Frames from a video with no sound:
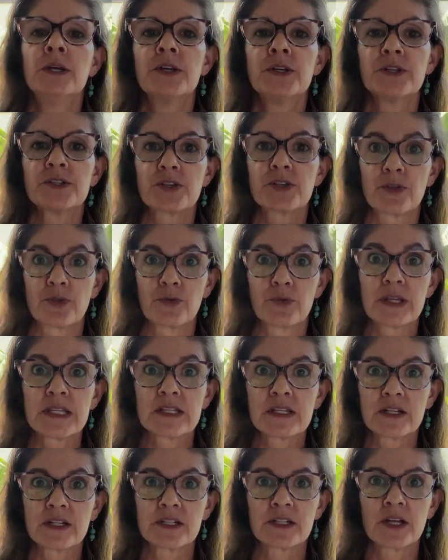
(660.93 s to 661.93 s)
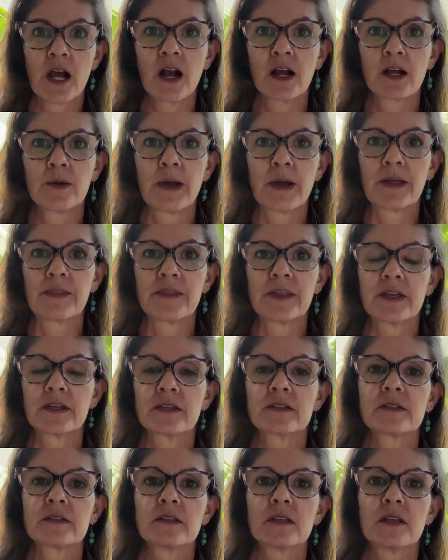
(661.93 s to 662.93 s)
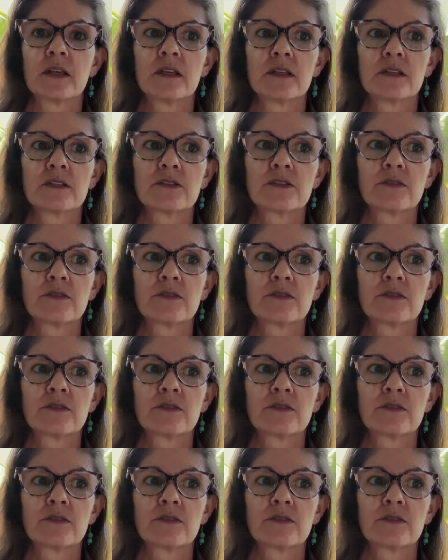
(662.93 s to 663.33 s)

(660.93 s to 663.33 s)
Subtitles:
So the reason to talk about this is